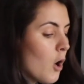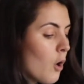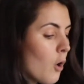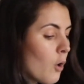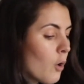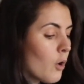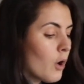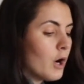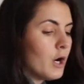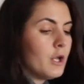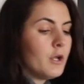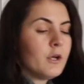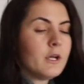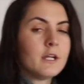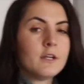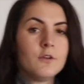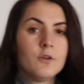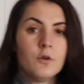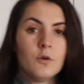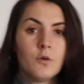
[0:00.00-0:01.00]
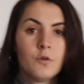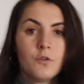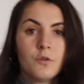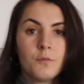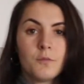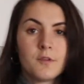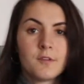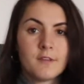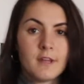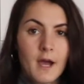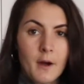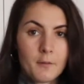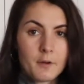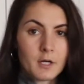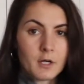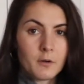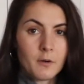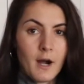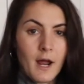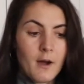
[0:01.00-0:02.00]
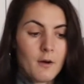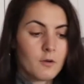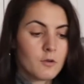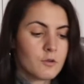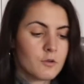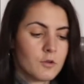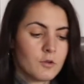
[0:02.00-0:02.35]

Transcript: Or you can do some sauerkraut.